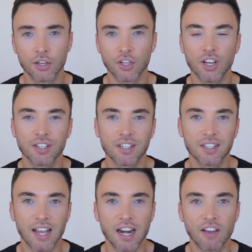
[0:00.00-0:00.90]
So you can
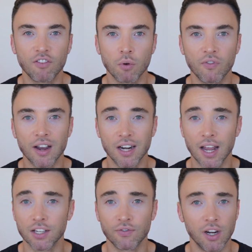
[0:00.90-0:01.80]
sustain effort without your
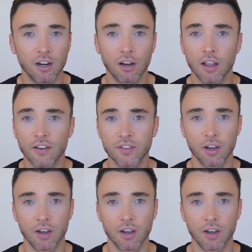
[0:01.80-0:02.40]
legs feeling like they're